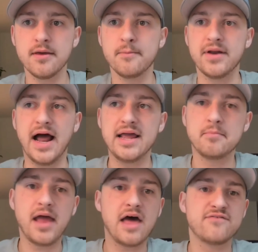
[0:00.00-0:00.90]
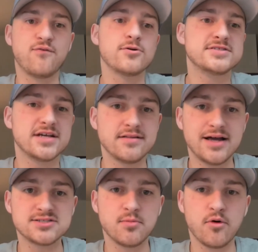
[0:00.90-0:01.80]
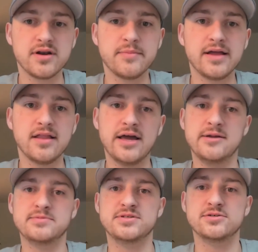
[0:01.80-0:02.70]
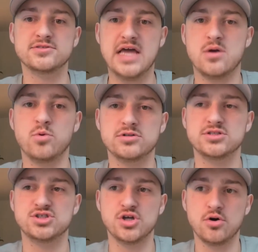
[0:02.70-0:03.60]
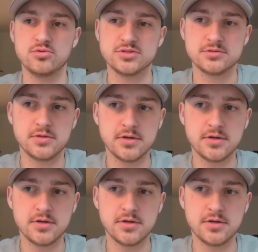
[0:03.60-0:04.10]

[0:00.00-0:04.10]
but I am not forcing Elijah Moore into my lineups until Zach Wilson shows